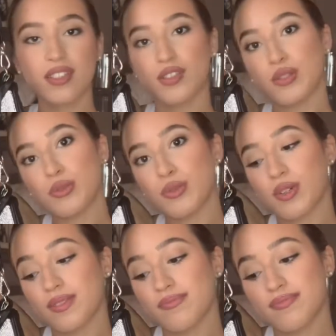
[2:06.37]
to
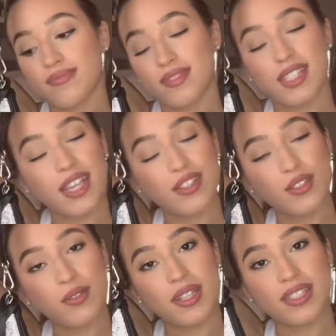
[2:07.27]
stay
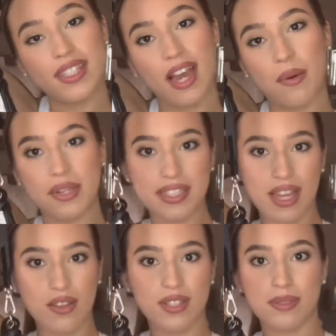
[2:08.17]
tuned and see how I
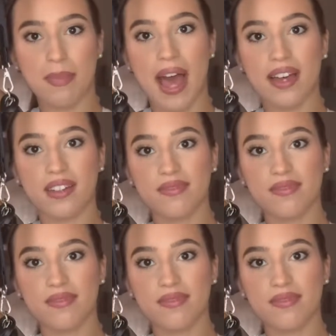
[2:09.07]
style this bag.